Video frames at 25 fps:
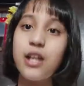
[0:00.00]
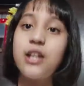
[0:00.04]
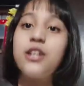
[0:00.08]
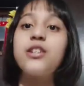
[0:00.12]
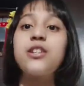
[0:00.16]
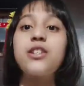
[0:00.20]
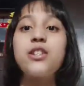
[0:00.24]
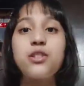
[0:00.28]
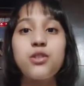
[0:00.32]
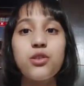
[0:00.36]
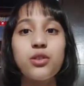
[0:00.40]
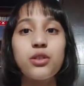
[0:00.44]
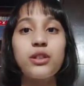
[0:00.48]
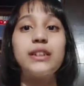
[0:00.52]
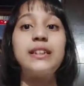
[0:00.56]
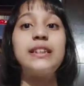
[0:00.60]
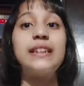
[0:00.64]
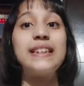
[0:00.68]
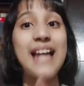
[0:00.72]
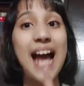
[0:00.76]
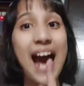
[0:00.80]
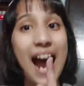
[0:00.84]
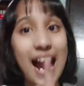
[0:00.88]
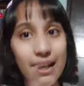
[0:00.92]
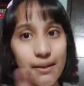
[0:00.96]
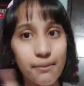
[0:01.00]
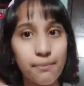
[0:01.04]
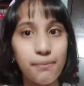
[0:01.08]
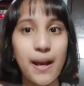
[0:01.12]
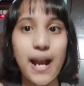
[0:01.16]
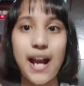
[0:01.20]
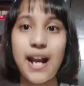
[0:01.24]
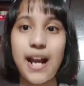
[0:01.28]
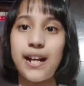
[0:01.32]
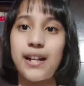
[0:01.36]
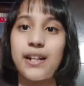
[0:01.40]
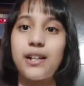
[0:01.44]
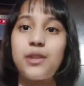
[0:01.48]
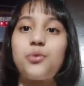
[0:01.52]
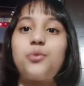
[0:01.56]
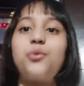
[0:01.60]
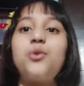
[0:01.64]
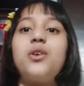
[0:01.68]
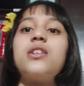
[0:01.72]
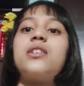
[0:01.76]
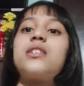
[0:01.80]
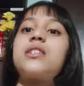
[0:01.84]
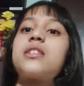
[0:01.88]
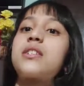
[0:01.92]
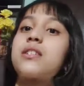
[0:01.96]
So that plant
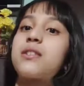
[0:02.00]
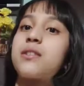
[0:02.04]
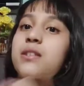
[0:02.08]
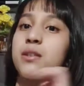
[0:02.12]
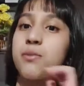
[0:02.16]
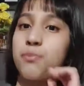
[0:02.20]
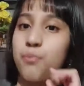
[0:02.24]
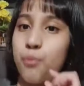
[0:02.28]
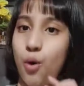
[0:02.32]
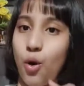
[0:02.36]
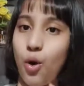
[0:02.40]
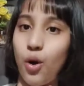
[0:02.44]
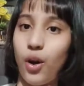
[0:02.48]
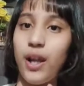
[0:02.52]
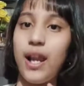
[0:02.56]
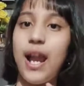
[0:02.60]
was small